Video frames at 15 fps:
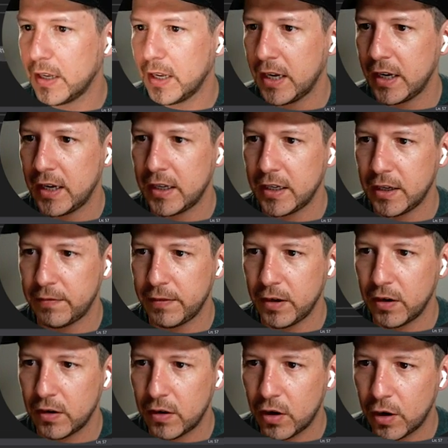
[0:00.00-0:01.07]
And if you
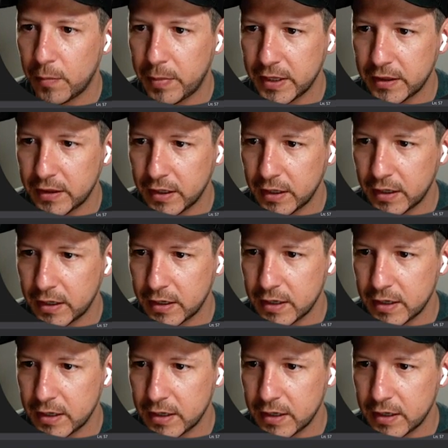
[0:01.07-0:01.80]
go up, I think